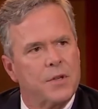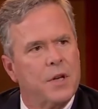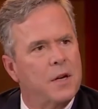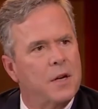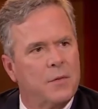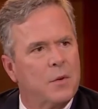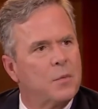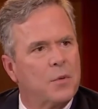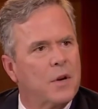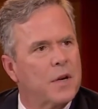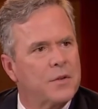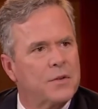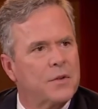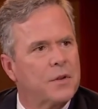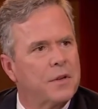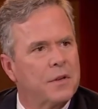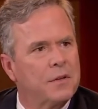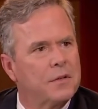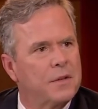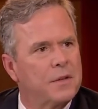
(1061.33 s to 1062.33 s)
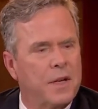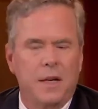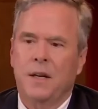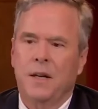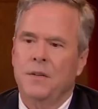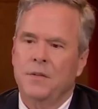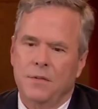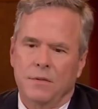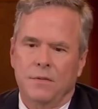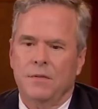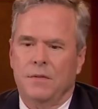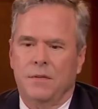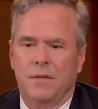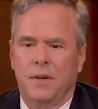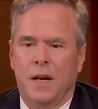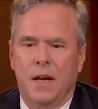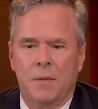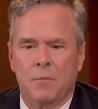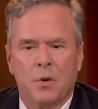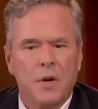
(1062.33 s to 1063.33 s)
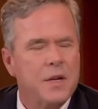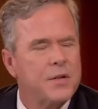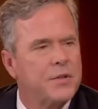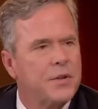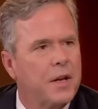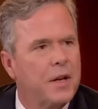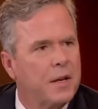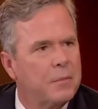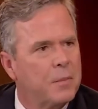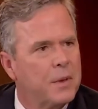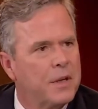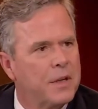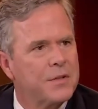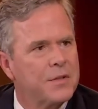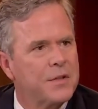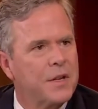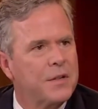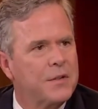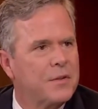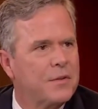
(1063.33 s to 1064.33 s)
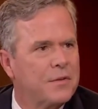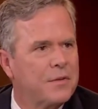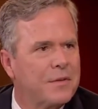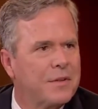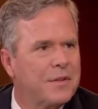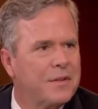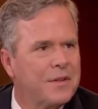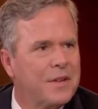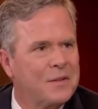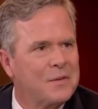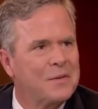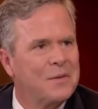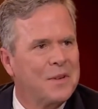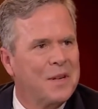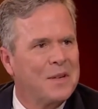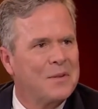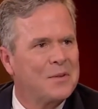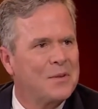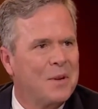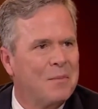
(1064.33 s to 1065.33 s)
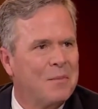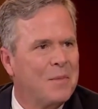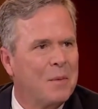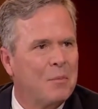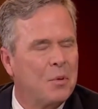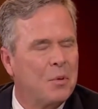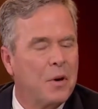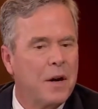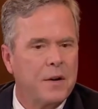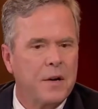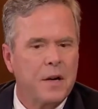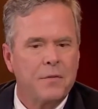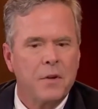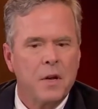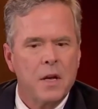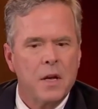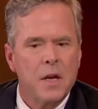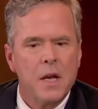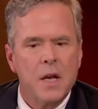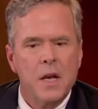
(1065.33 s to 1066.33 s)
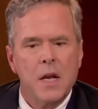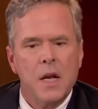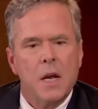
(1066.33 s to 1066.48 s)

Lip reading: a son of a president, and I embrace that because that's something I'm proud of.